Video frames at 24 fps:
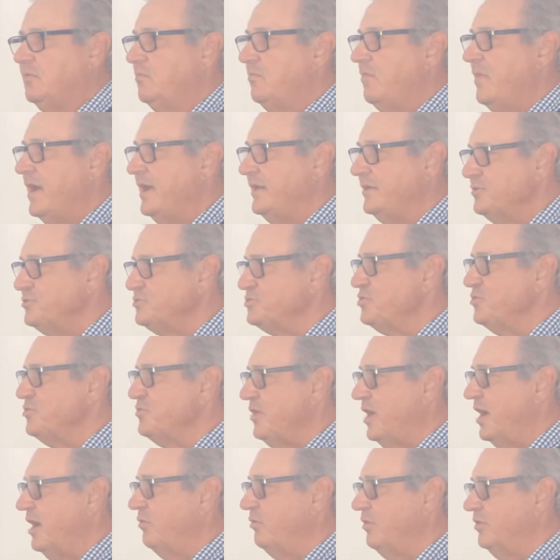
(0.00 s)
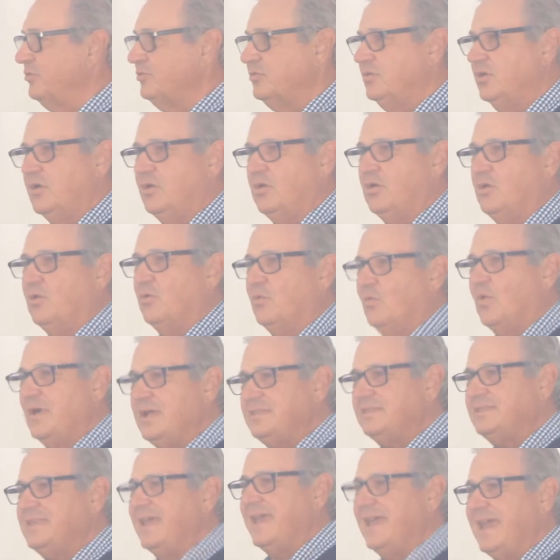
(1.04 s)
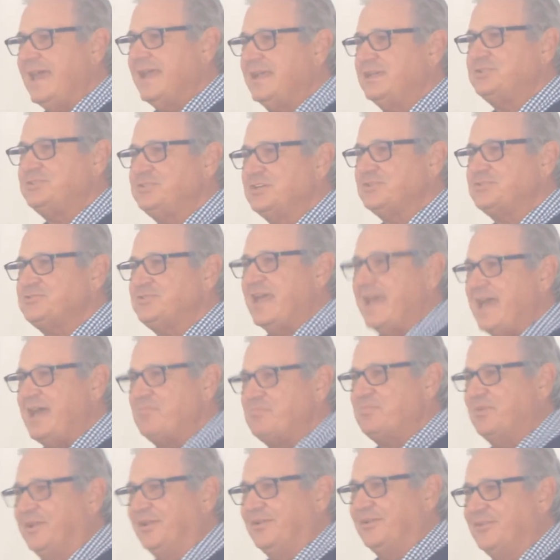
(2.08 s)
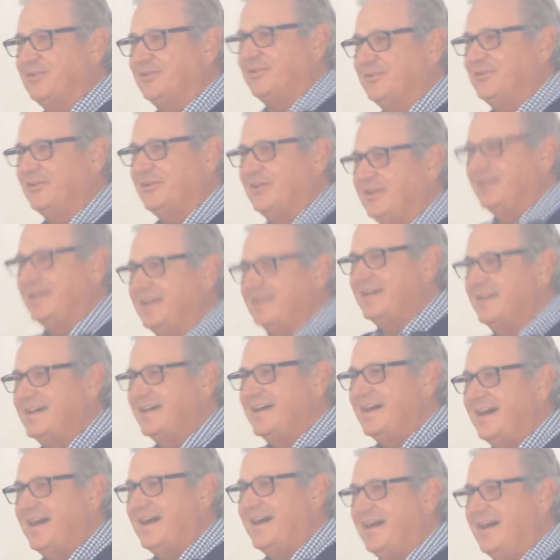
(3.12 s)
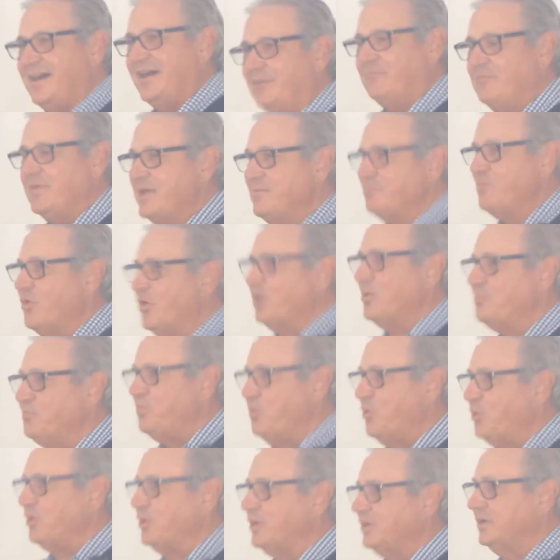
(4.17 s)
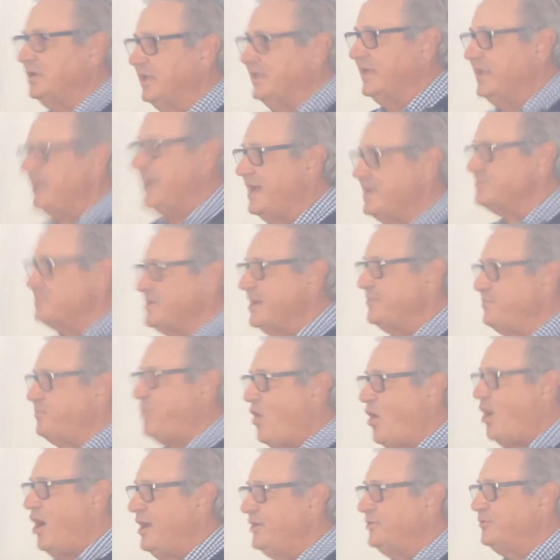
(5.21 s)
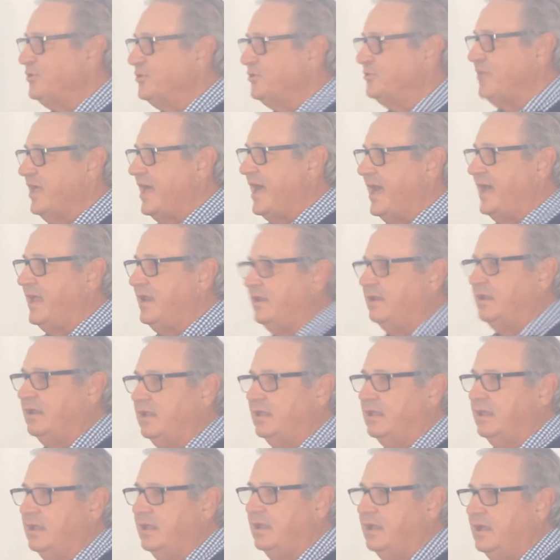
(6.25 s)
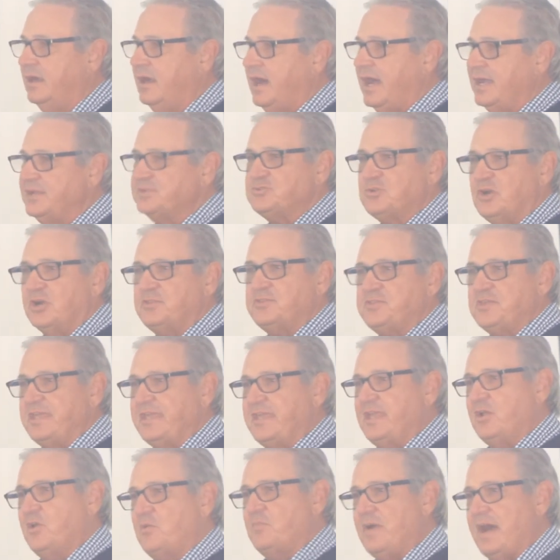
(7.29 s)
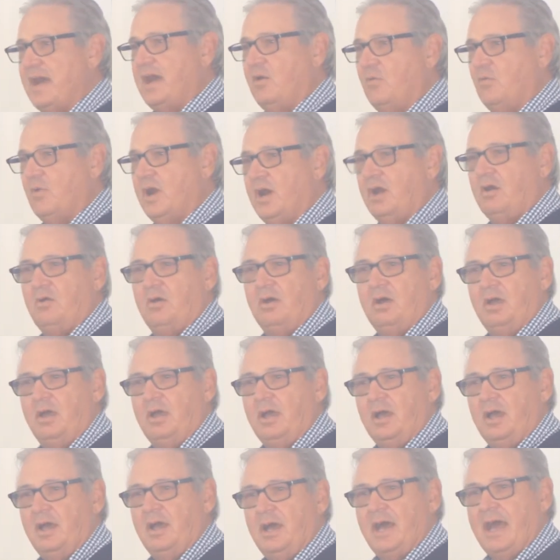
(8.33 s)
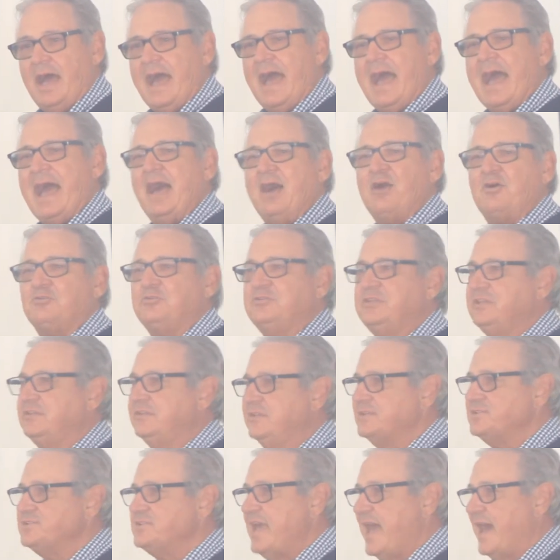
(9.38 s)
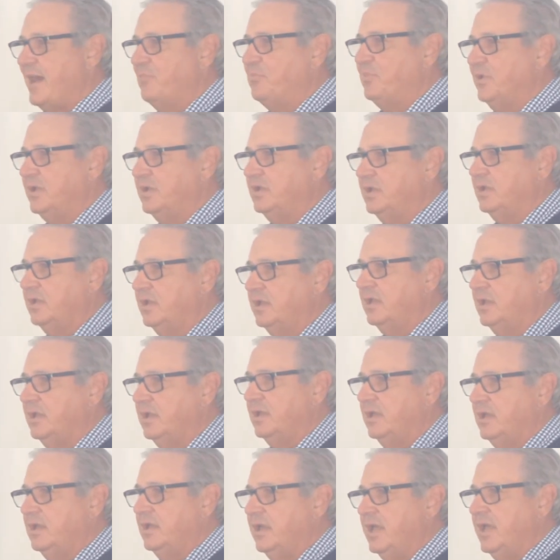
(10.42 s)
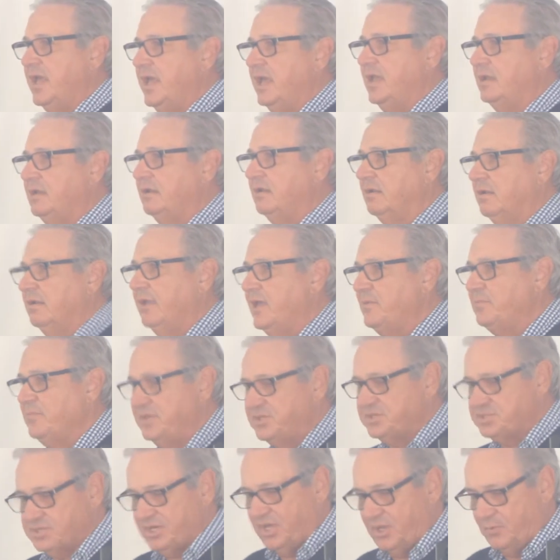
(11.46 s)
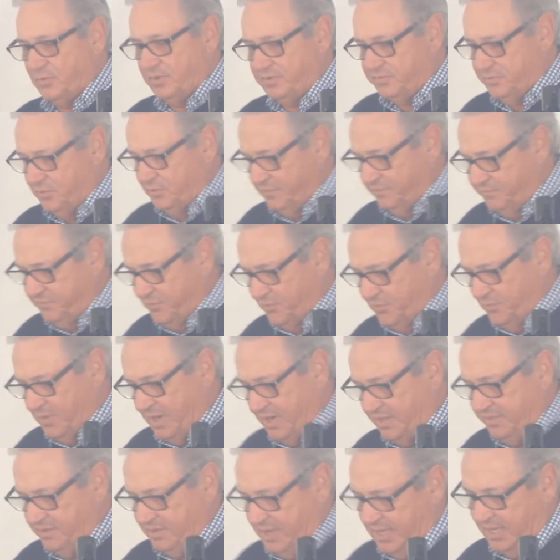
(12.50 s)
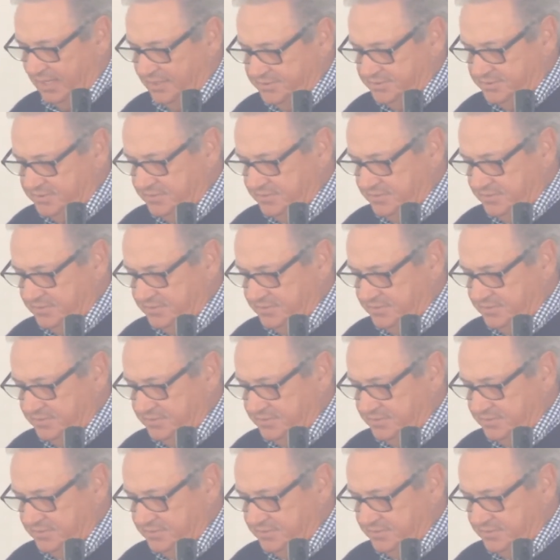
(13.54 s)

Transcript: my initial thought was, what the heck just happened? And more importantly, as I pondered that, I started thinking about, well, how did this happen? And let me share with you a few of my thoughts.